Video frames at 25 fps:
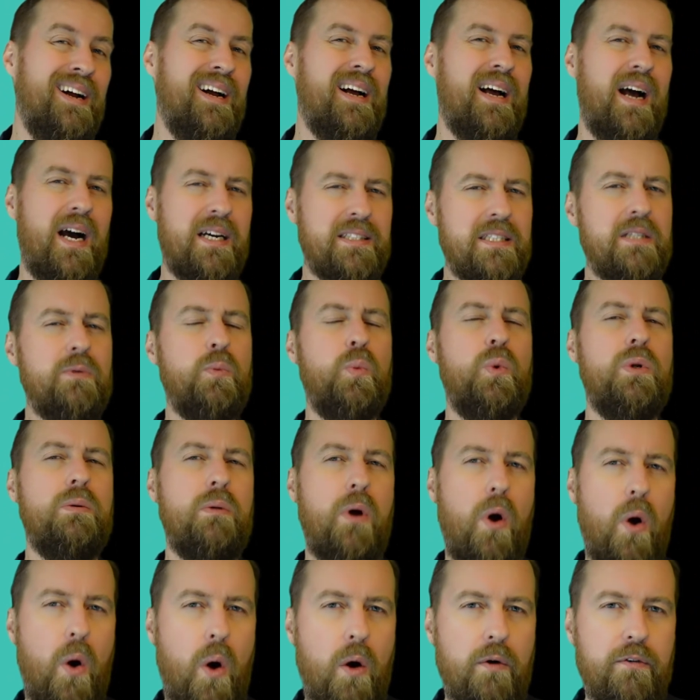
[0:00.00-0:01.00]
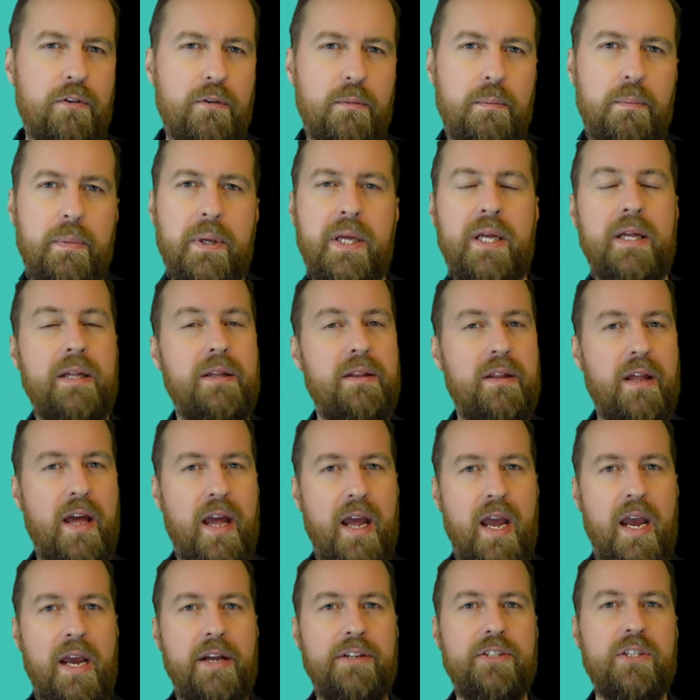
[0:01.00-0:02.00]
as it will often be, the
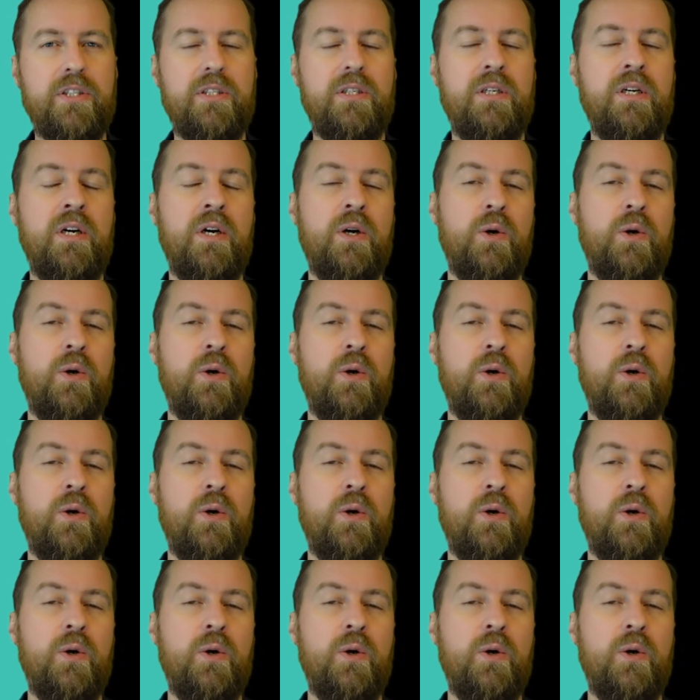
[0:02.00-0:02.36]
agent